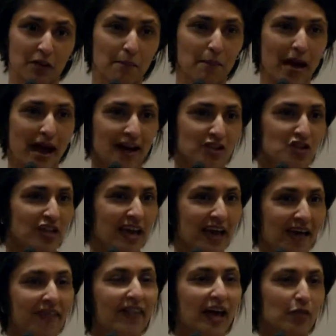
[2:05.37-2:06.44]
the match
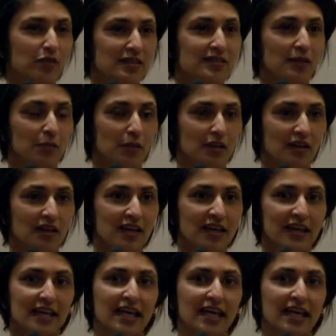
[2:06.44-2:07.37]
and that recipient,